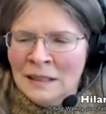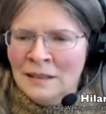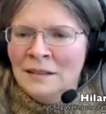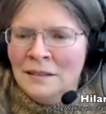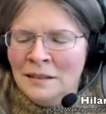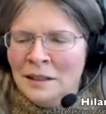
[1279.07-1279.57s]

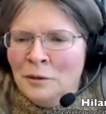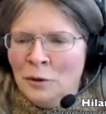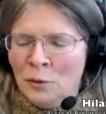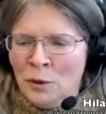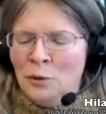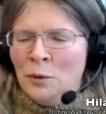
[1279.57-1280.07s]
you know, you,
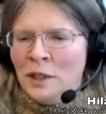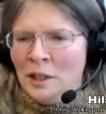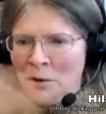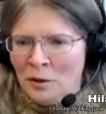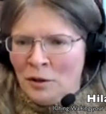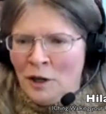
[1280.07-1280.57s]
you
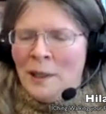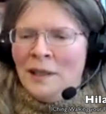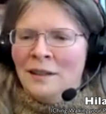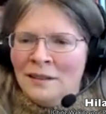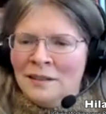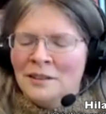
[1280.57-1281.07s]
keep growing in
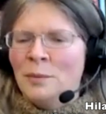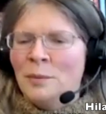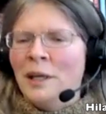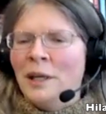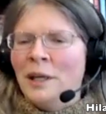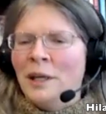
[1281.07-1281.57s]
the
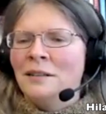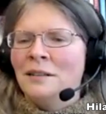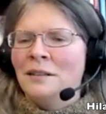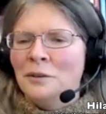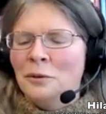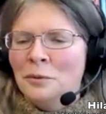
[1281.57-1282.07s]

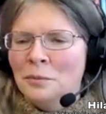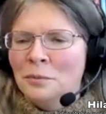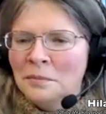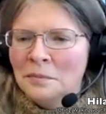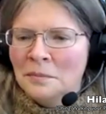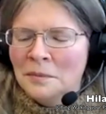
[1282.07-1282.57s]
space you
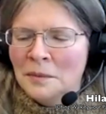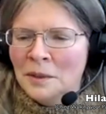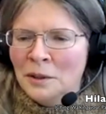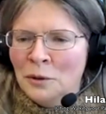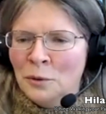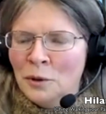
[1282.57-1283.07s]

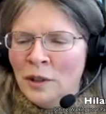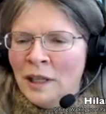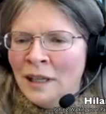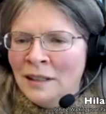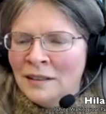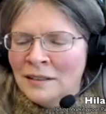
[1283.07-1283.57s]
you
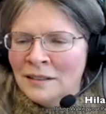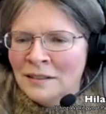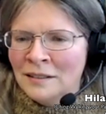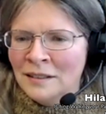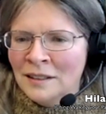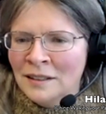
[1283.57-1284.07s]

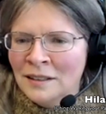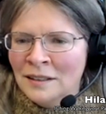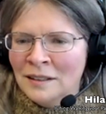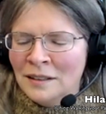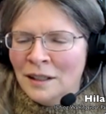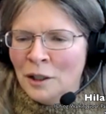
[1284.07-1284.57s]
create,
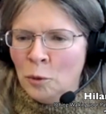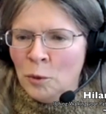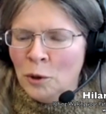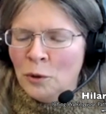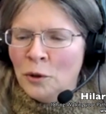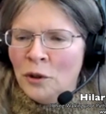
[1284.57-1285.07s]
the
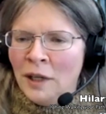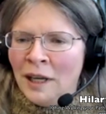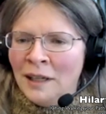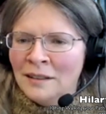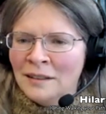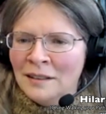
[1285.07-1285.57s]
home you
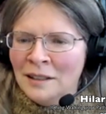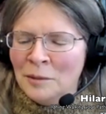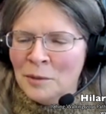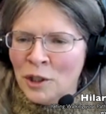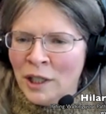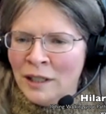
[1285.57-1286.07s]
create
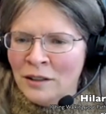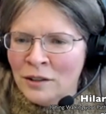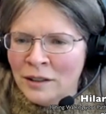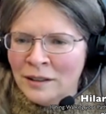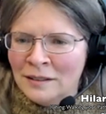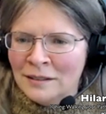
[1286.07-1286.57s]
keeps
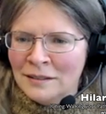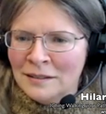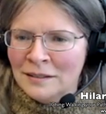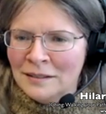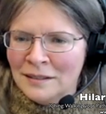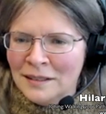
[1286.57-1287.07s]
changing
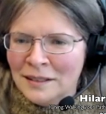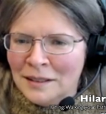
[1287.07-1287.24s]
mm-hmm.